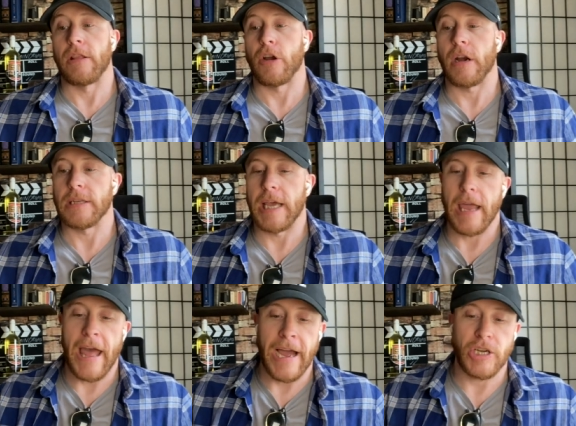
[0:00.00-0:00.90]
They're going to
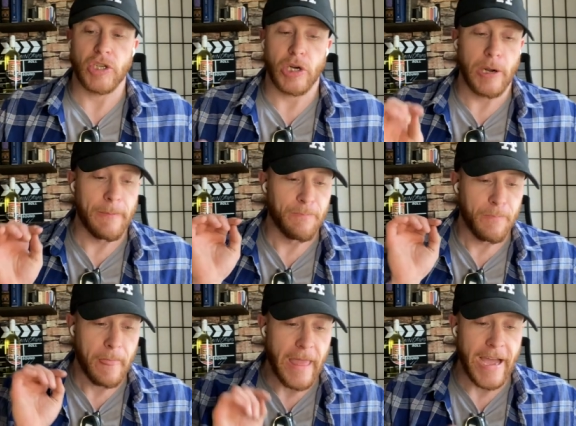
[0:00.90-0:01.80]
take extra,
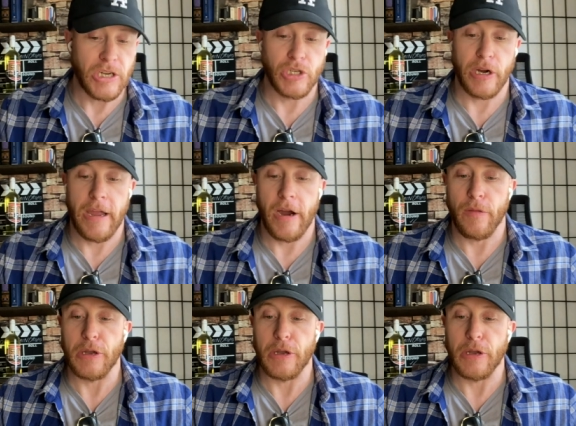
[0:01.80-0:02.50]
extra care.